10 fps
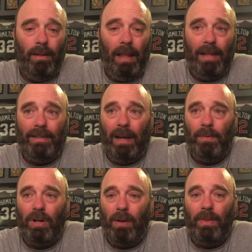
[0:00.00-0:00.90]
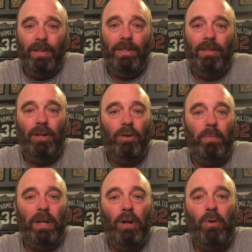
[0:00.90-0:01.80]
Last thing I'm going to talk about, there will
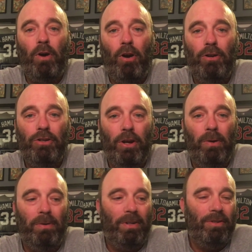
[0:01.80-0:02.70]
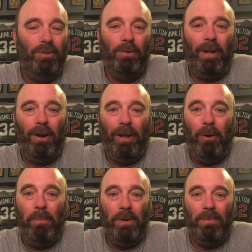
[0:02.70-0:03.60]
be no cards shown because Julie already
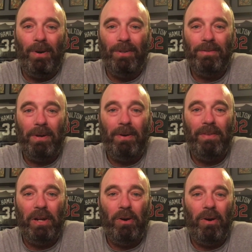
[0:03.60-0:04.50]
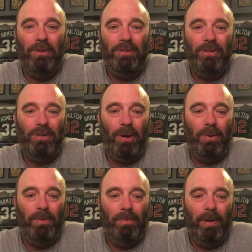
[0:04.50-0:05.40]
opened them all, so I don't have any cards to
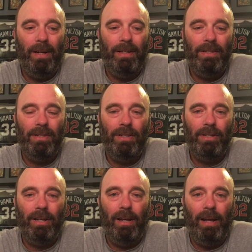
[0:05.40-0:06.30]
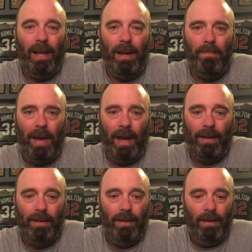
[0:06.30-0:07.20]
show, but this is just a, hey, I'm
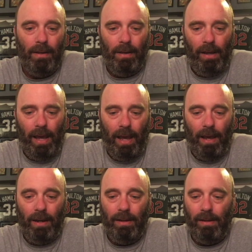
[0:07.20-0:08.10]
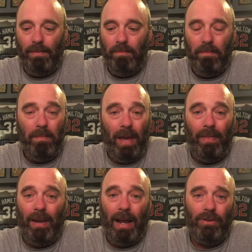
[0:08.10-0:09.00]
back, and
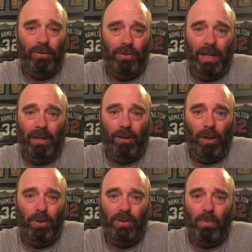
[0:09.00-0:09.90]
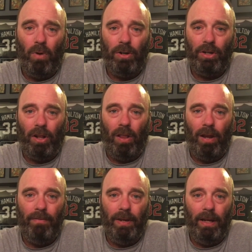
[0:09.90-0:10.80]
man, the Nationals getting close. I'm watching a
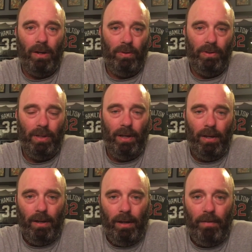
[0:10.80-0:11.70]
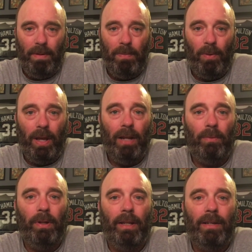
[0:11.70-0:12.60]
lot of videos of people getting
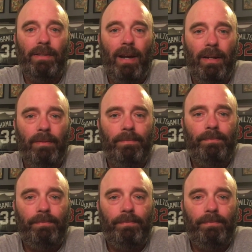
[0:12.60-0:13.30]
really excited.